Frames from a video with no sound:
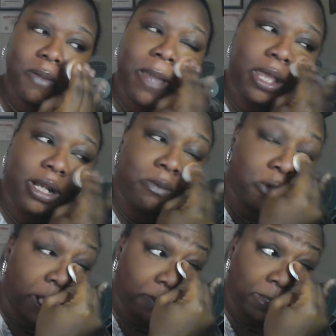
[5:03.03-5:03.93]
powder I'm
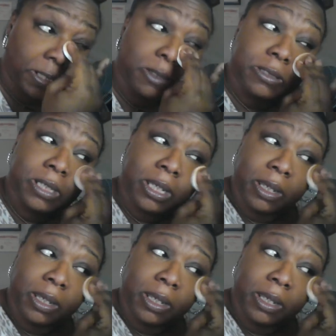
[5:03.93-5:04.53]
going to be using.